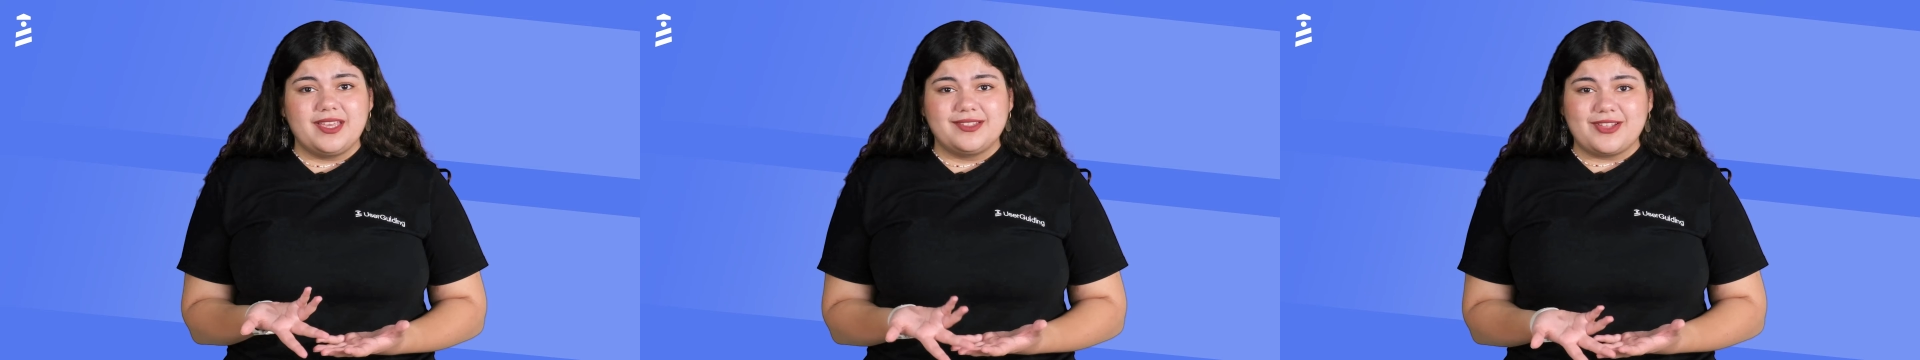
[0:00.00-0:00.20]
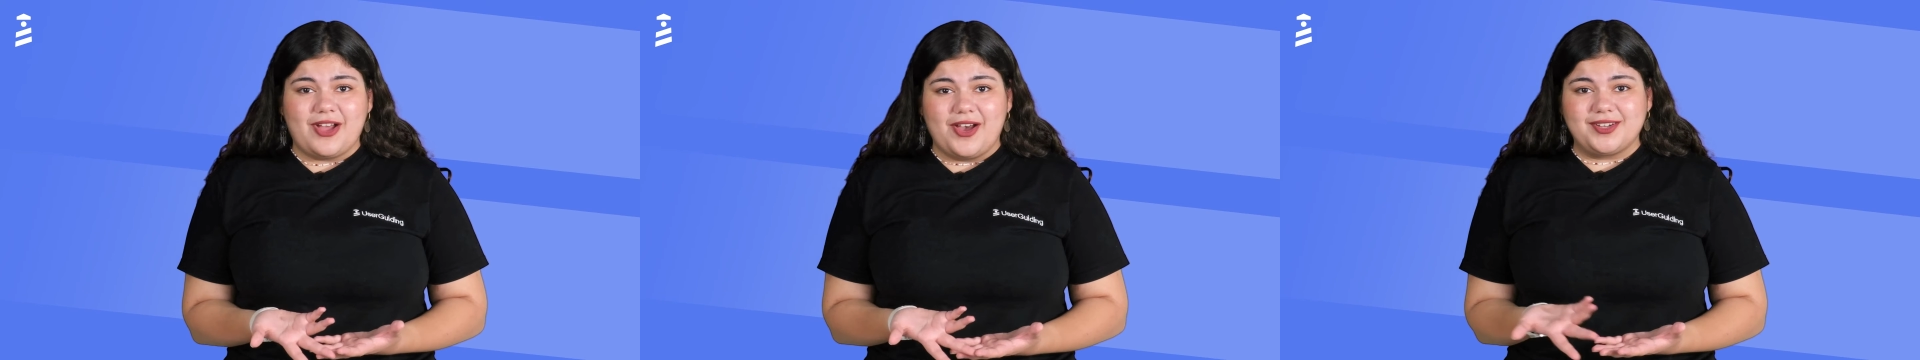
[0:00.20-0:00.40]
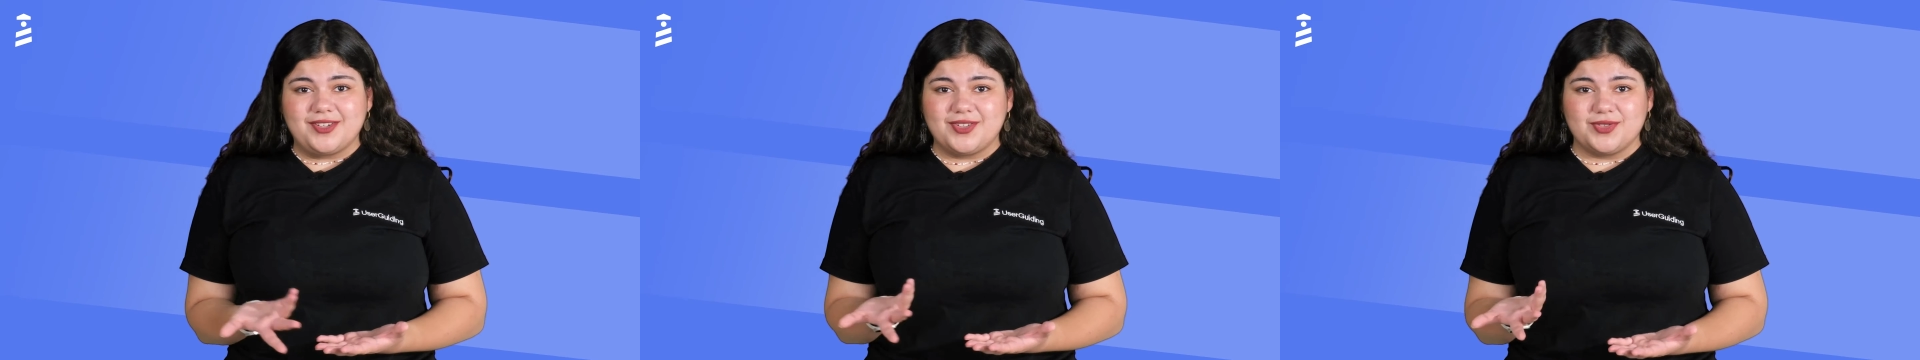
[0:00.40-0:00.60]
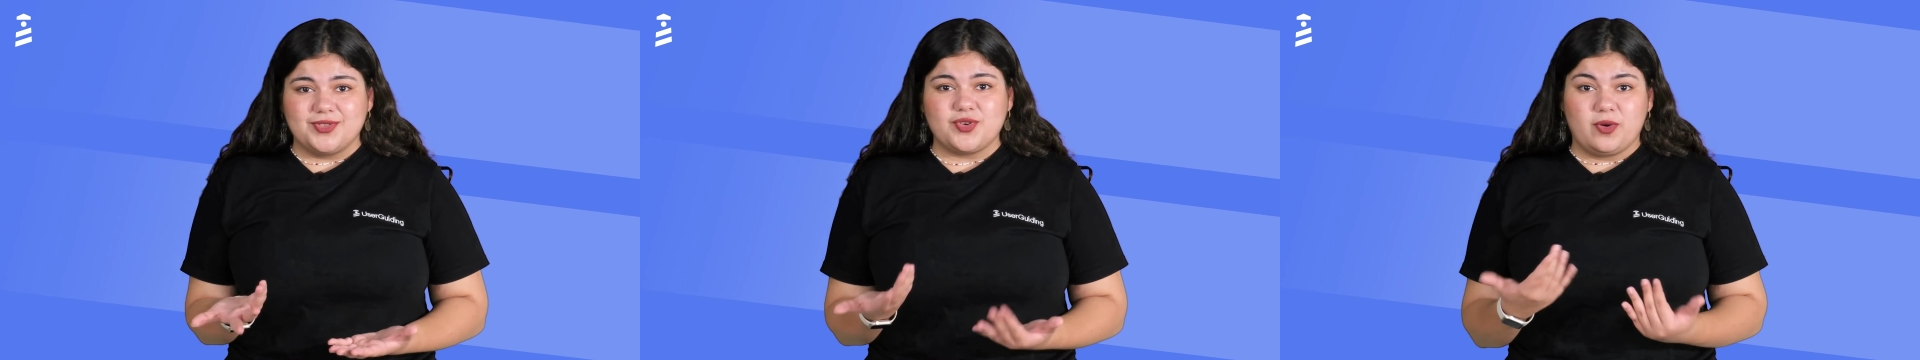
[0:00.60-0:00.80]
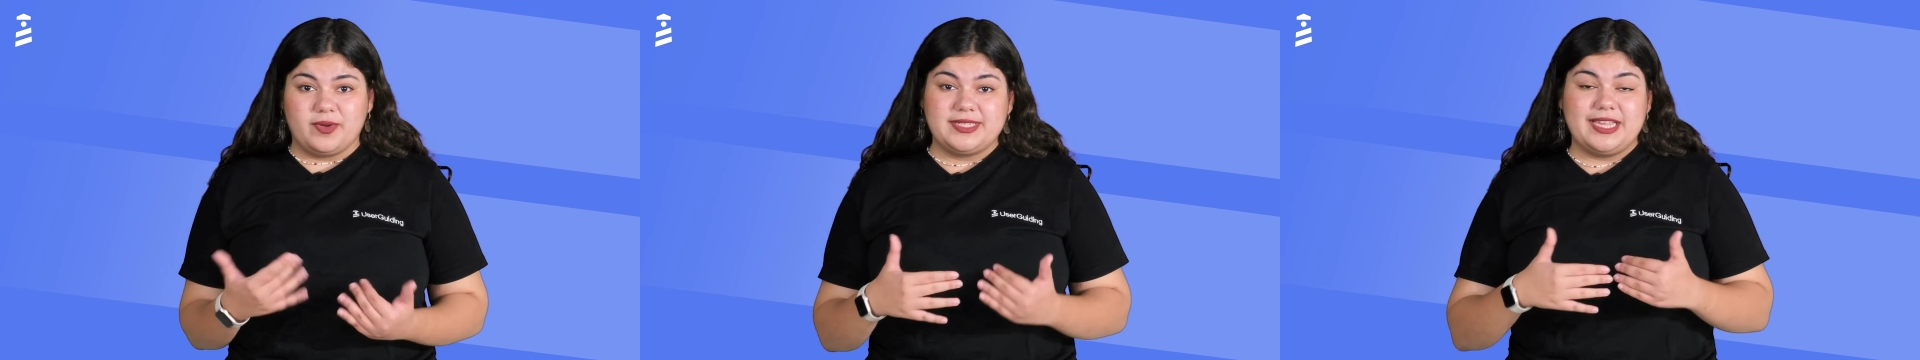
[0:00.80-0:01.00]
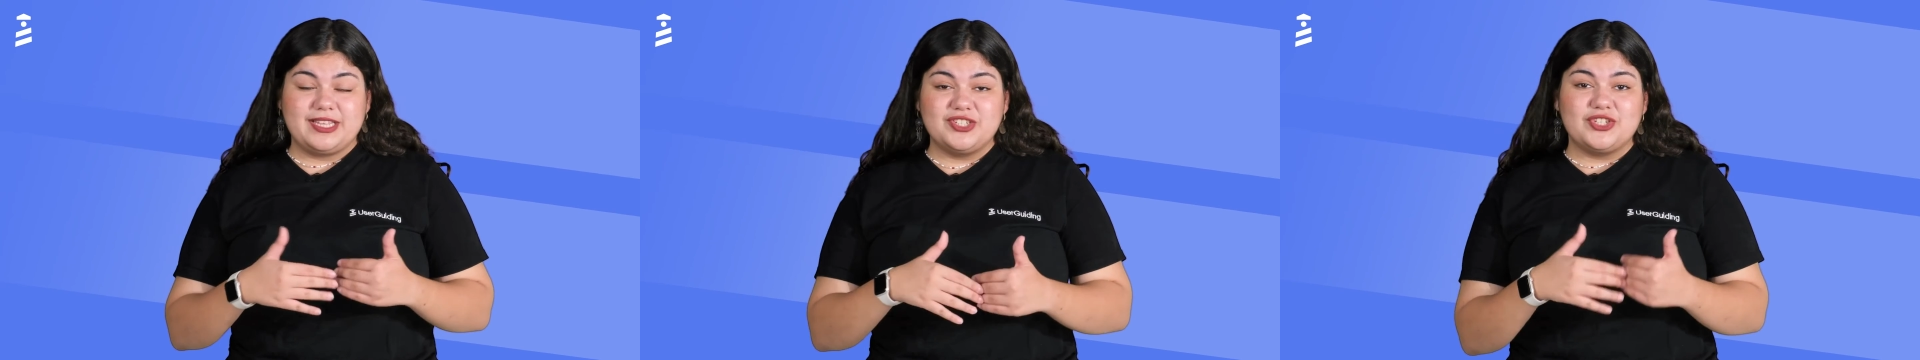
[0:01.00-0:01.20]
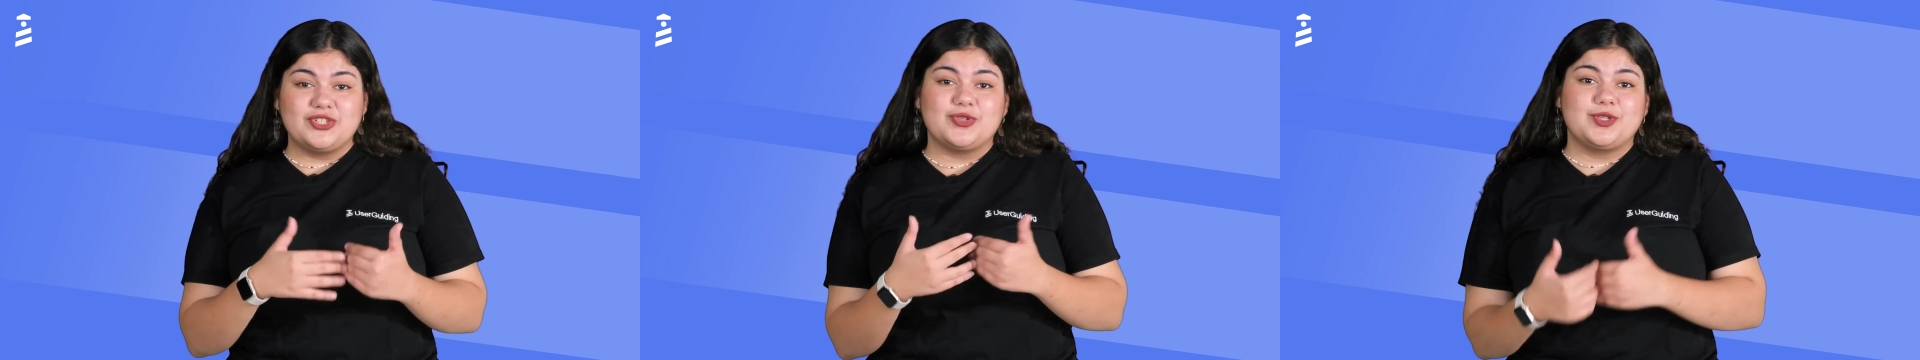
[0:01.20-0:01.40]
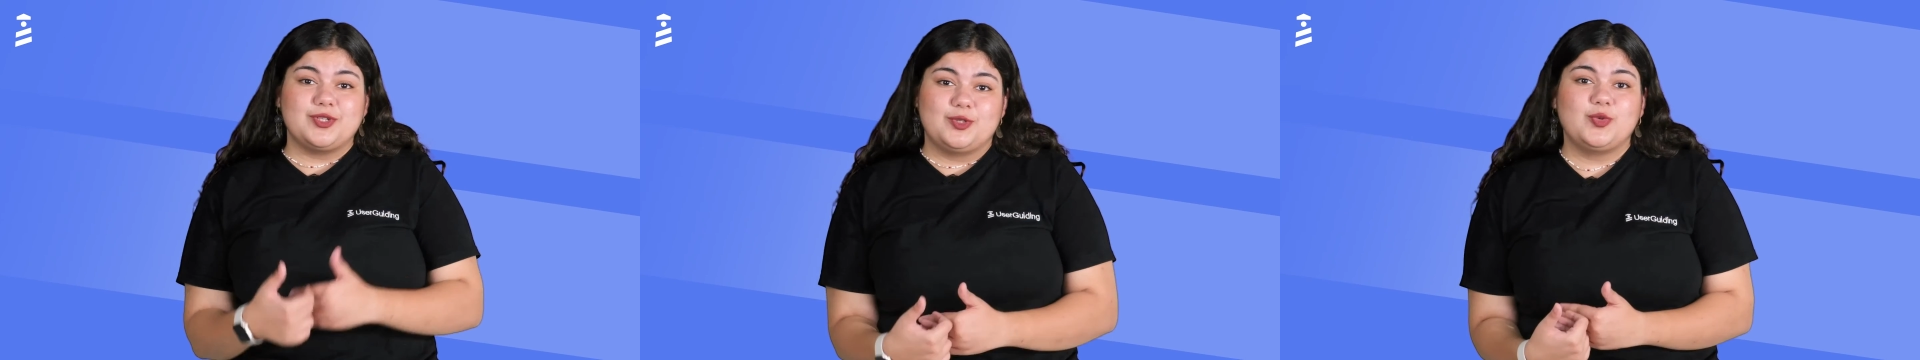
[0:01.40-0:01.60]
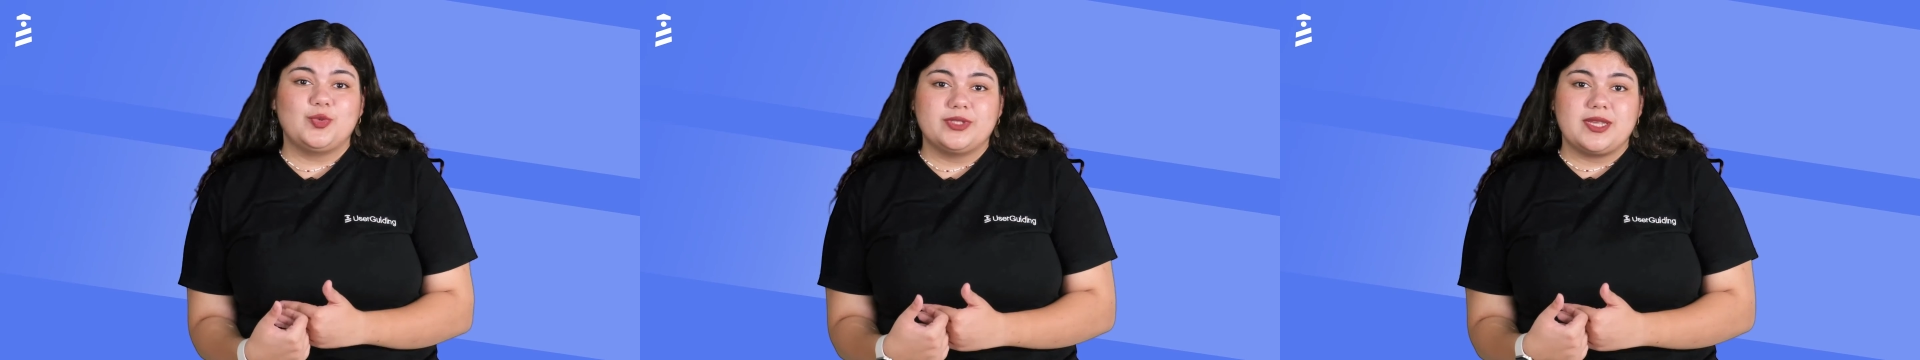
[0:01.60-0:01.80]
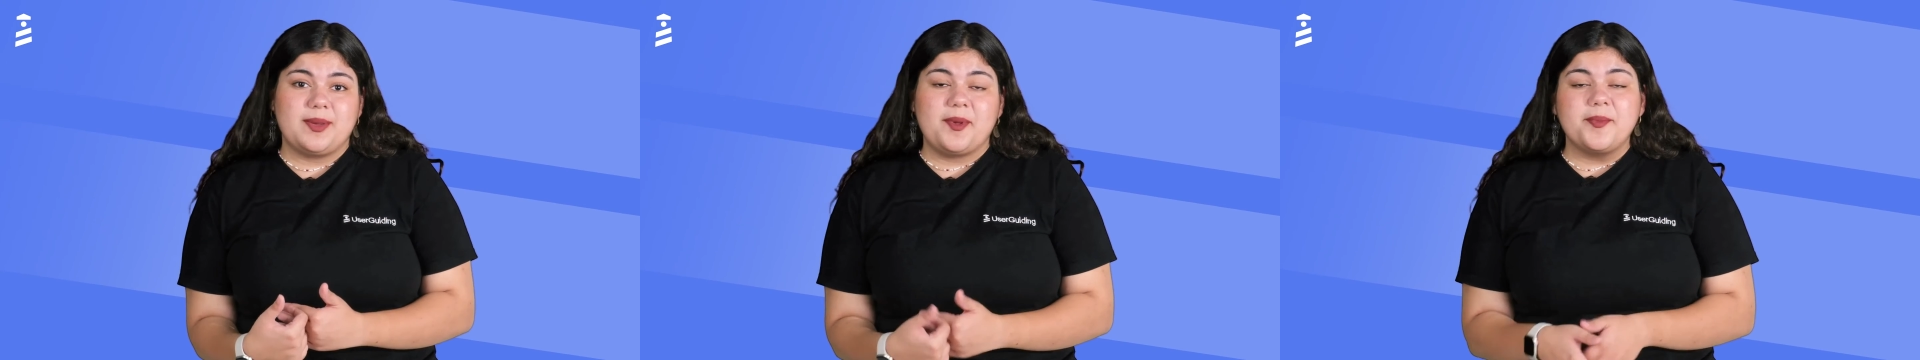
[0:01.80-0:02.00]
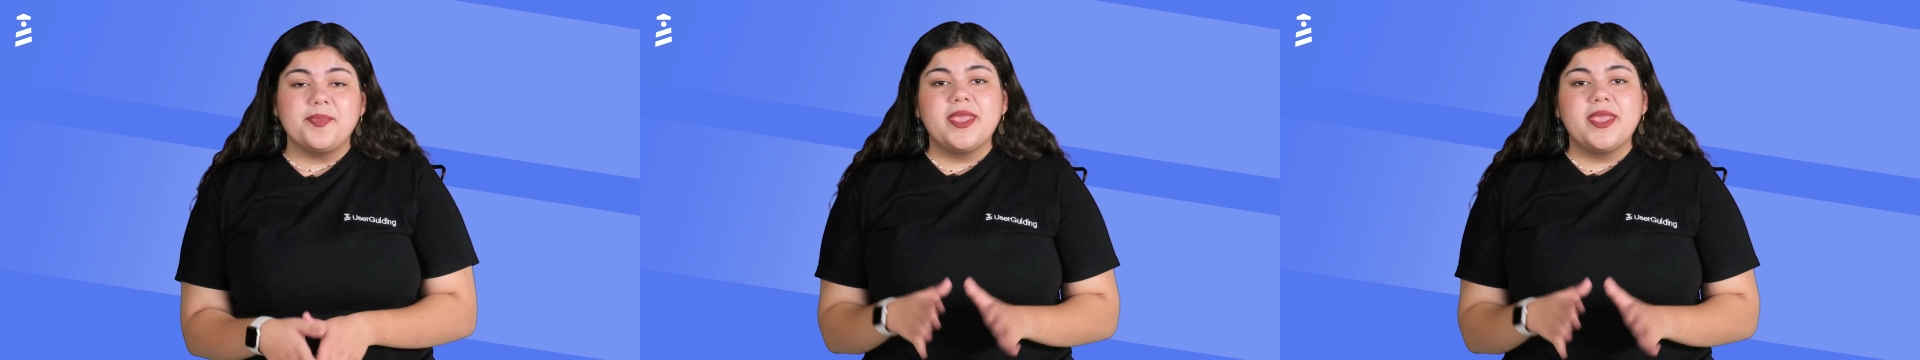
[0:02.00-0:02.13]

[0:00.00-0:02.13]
dot to draw attention to the tooltip.